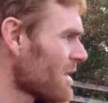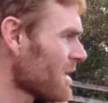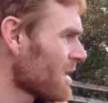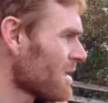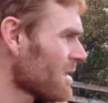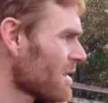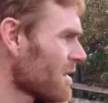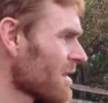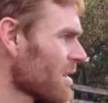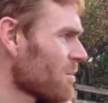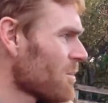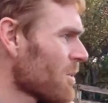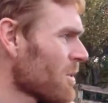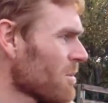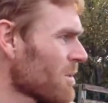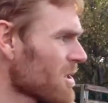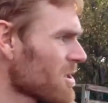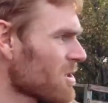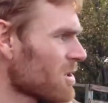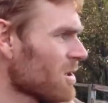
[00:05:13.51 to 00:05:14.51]
think they're
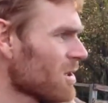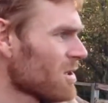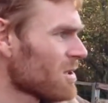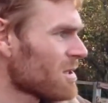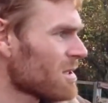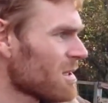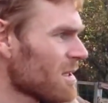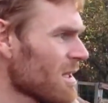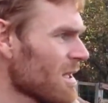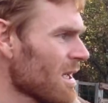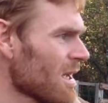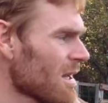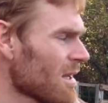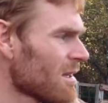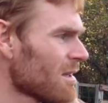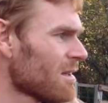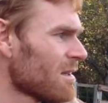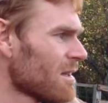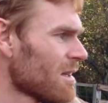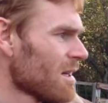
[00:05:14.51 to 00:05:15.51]
pretty much close to the
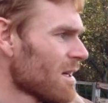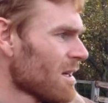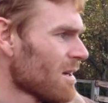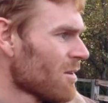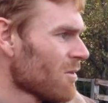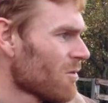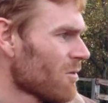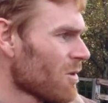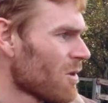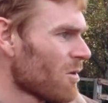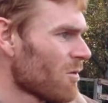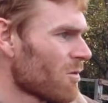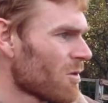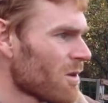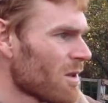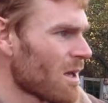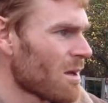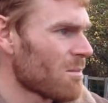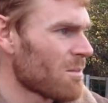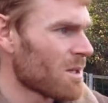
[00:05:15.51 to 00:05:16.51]
end
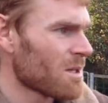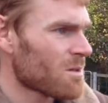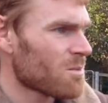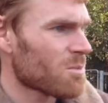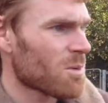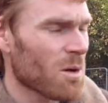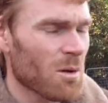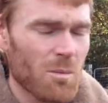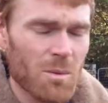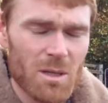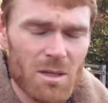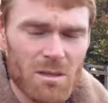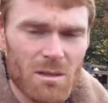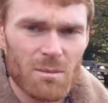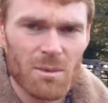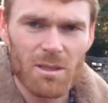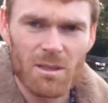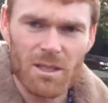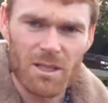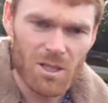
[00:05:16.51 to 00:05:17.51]
for them. There's probably
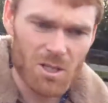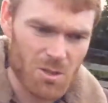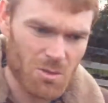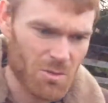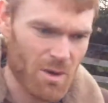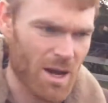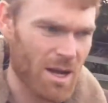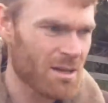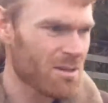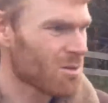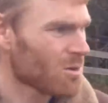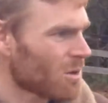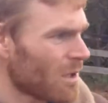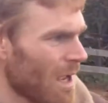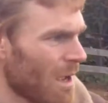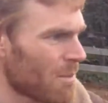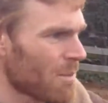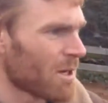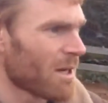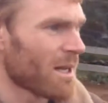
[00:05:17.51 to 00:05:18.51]
something like Shiraz or
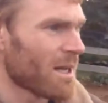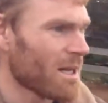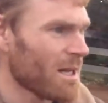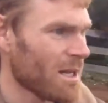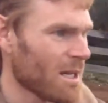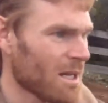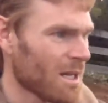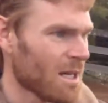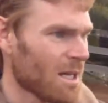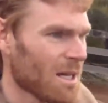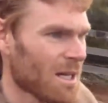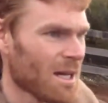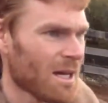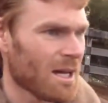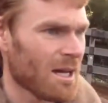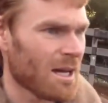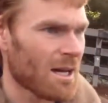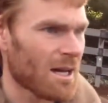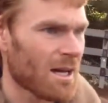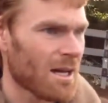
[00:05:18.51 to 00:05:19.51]
Cabernet.
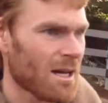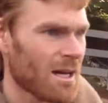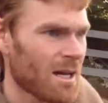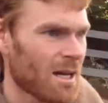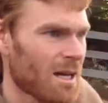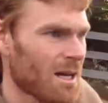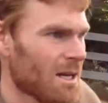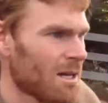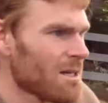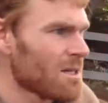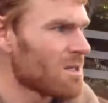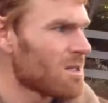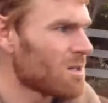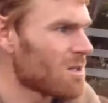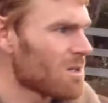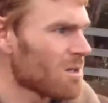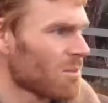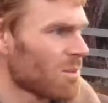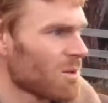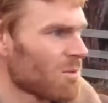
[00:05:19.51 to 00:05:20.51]

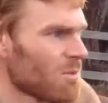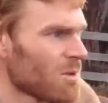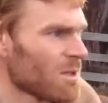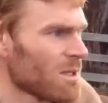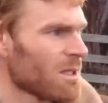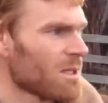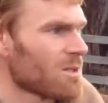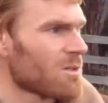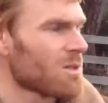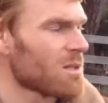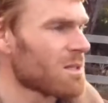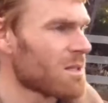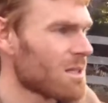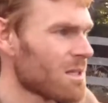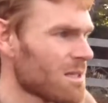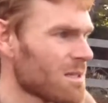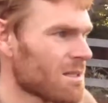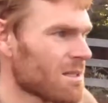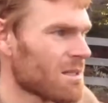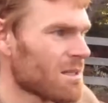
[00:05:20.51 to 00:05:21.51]
So it'll be really
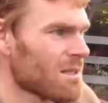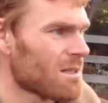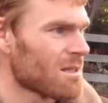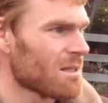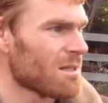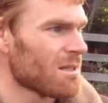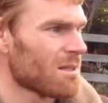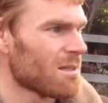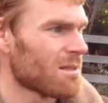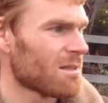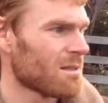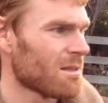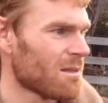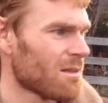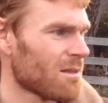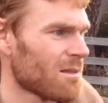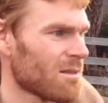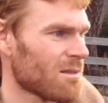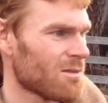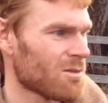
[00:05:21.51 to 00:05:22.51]
interesting to
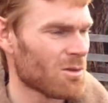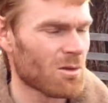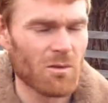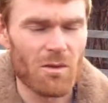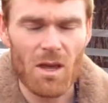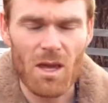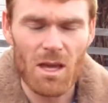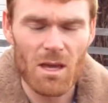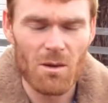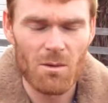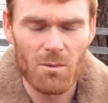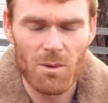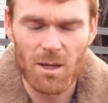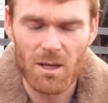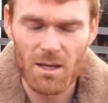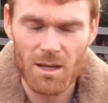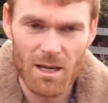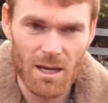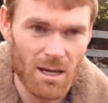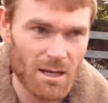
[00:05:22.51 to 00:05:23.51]
sort of hear
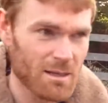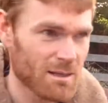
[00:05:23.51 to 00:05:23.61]
when